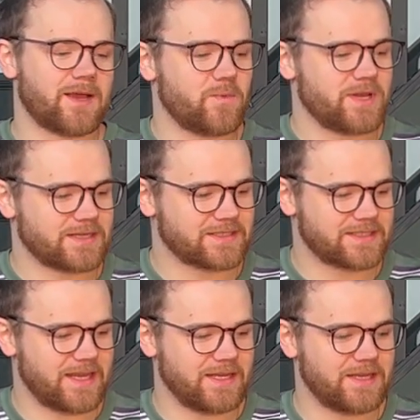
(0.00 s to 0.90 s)
and we can
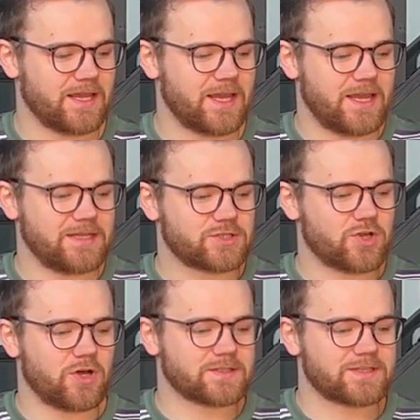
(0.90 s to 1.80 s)
see he's
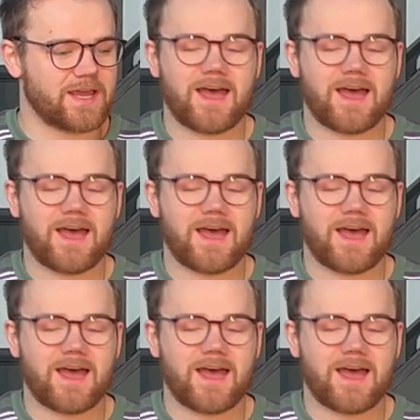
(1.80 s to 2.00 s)
got